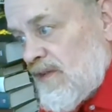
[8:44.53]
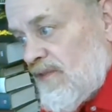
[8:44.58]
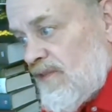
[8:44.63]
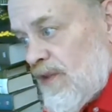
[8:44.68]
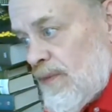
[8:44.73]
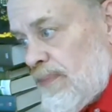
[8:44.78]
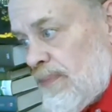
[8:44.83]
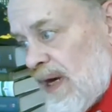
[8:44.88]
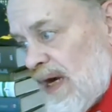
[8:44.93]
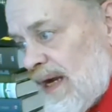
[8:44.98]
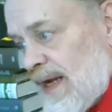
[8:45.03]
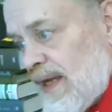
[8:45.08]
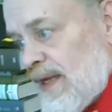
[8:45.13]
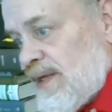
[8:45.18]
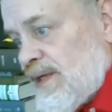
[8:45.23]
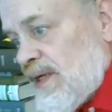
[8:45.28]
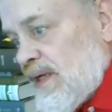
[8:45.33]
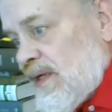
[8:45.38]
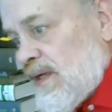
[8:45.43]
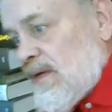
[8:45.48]
of the
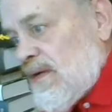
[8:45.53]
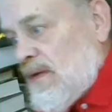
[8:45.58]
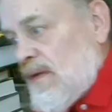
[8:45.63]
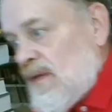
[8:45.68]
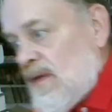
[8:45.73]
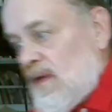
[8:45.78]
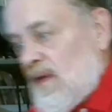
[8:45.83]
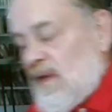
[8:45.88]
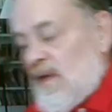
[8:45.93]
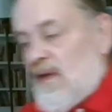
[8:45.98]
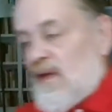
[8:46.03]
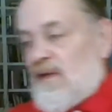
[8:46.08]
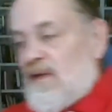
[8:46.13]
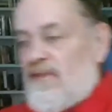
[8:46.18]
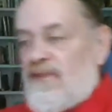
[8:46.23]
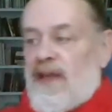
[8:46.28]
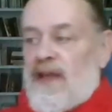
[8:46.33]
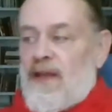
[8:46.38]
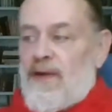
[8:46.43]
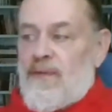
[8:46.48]
piety of
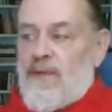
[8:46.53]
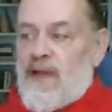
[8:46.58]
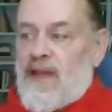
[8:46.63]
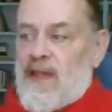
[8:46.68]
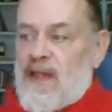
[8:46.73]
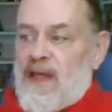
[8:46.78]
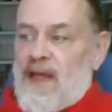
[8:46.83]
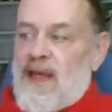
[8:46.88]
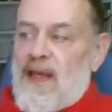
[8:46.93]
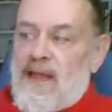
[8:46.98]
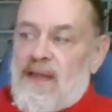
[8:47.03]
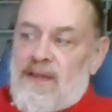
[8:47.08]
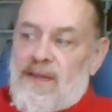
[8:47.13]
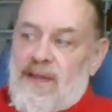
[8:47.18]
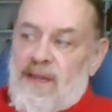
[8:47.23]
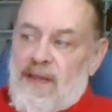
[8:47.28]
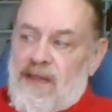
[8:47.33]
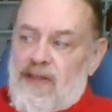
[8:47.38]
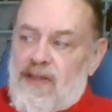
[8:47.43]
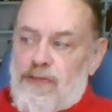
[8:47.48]
Henry VIII,
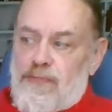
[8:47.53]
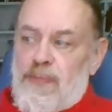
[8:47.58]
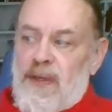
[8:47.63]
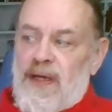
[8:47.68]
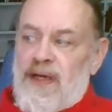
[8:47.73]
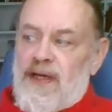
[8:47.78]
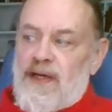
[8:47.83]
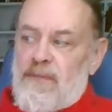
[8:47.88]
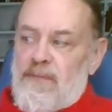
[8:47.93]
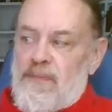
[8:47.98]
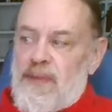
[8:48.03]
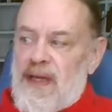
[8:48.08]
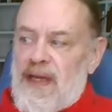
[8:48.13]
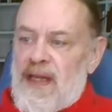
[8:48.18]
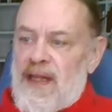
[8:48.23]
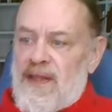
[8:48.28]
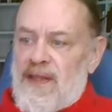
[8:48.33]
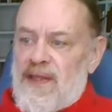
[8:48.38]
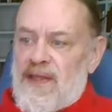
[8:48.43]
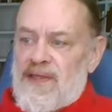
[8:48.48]
expired
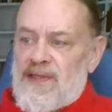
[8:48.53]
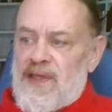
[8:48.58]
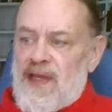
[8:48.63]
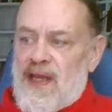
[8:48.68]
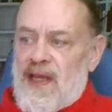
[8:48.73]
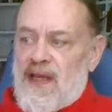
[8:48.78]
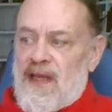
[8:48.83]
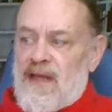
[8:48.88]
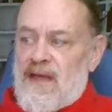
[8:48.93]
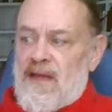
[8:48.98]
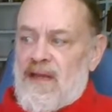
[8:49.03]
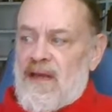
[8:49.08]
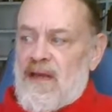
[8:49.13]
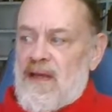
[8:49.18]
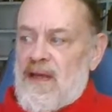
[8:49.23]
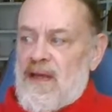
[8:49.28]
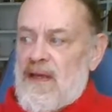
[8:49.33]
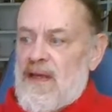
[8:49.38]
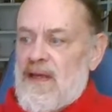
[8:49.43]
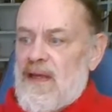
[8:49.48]
beneath his hand
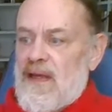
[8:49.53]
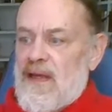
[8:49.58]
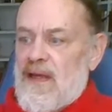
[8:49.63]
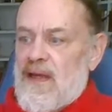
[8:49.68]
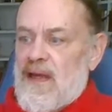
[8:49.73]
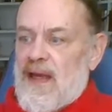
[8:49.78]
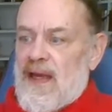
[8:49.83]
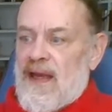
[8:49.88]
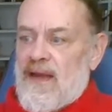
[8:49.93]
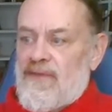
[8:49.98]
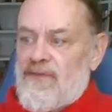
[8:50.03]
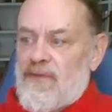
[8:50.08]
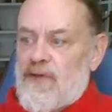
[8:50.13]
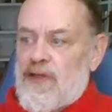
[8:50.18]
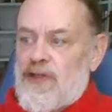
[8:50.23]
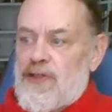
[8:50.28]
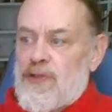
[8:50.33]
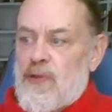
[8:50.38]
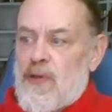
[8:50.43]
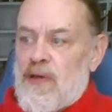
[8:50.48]
after a
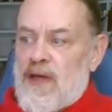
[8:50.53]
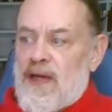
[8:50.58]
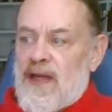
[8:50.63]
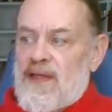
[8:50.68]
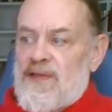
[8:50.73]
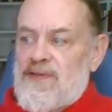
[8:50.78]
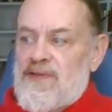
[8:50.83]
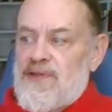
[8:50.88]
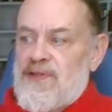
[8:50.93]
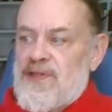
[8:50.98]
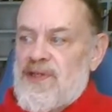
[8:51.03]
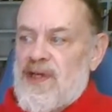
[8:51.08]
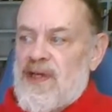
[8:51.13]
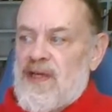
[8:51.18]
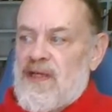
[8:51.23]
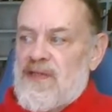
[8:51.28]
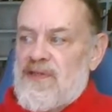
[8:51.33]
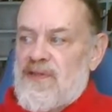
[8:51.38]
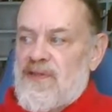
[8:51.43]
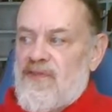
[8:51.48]
short
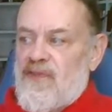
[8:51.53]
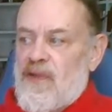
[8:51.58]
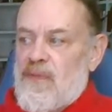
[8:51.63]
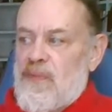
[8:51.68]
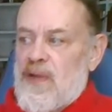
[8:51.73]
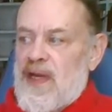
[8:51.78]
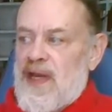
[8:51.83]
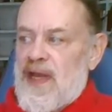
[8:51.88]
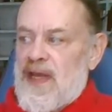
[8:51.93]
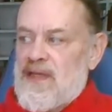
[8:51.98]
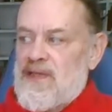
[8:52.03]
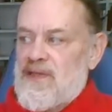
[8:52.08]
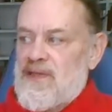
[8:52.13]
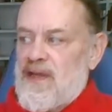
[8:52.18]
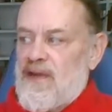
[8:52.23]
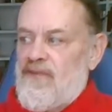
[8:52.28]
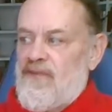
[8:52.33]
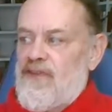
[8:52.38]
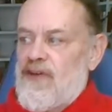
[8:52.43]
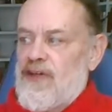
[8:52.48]
exercise of the
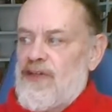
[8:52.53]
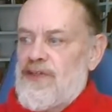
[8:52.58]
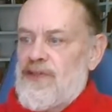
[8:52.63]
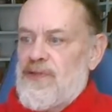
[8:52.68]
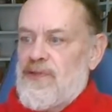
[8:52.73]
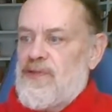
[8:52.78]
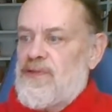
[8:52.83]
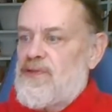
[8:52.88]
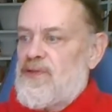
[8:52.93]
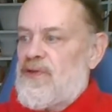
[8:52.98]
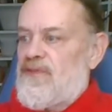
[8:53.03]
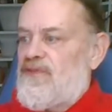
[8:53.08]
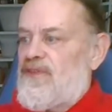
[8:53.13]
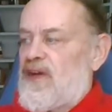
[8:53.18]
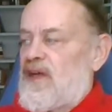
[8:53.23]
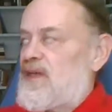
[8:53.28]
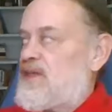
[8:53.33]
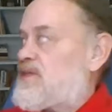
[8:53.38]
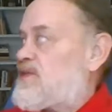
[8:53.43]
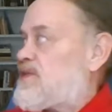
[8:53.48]
monastic virtues or
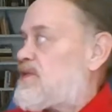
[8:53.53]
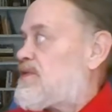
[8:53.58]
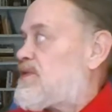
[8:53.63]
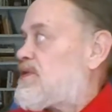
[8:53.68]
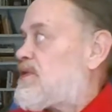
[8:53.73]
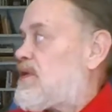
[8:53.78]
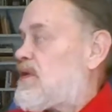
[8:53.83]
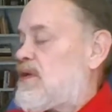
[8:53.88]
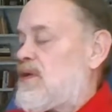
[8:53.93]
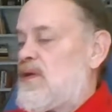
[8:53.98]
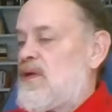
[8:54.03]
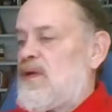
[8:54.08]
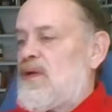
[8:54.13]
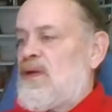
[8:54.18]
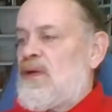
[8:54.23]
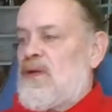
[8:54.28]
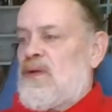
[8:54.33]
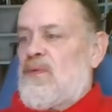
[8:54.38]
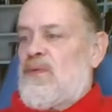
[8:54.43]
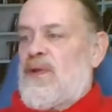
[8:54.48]
vices
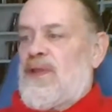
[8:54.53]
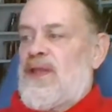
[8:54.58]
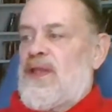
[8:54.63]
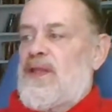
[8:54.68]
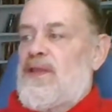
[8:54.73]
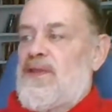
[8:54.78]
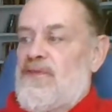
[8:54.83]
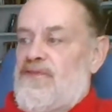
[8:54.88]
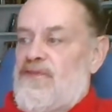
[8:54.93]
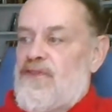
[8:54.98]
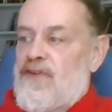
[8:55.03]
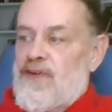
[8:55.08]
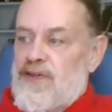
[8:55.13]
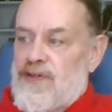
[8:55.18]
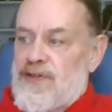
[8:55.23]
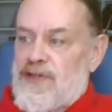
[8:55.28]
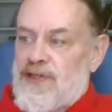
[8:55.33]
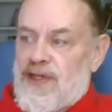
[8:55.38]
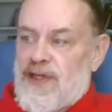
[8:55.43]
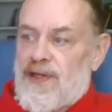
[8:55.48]
within the
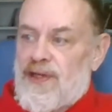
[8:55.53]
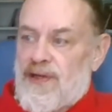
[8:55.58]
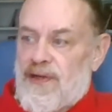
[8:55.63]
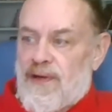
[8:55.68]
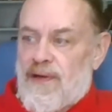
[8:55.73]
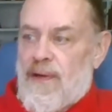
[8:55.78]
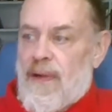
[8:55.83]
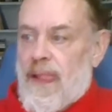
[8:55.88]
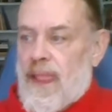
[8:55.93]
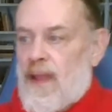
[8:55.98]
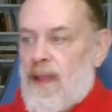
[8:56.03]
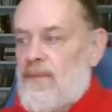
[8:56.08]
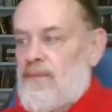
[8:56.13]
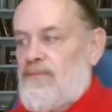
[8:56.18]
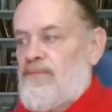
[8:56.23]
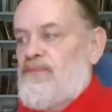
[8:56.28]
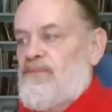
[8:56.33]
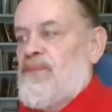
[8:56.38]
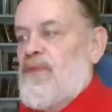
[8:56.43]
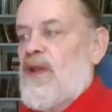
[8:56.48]
first year
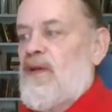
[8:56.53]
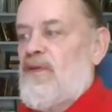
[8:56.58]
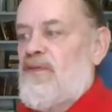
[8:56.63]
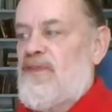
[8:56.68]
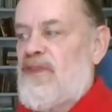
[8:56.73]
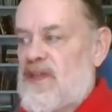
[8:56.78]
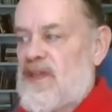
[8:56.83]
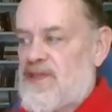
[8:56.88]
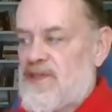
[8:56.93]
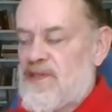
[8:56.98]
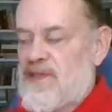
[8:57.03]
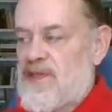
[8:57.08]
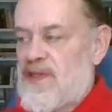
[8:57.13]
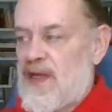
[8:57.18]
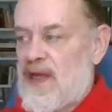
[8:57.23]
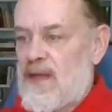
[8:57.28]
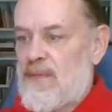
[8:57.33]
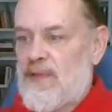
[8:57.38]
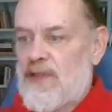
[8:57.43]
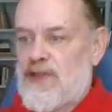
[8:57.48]
of its
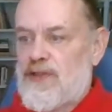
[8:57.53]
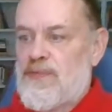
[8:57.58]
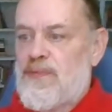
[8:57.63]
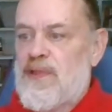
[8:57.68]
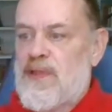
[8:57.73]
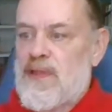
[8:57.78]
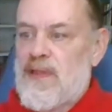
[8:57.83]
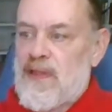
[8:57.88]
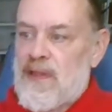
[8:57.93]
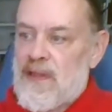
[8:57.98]
establishment.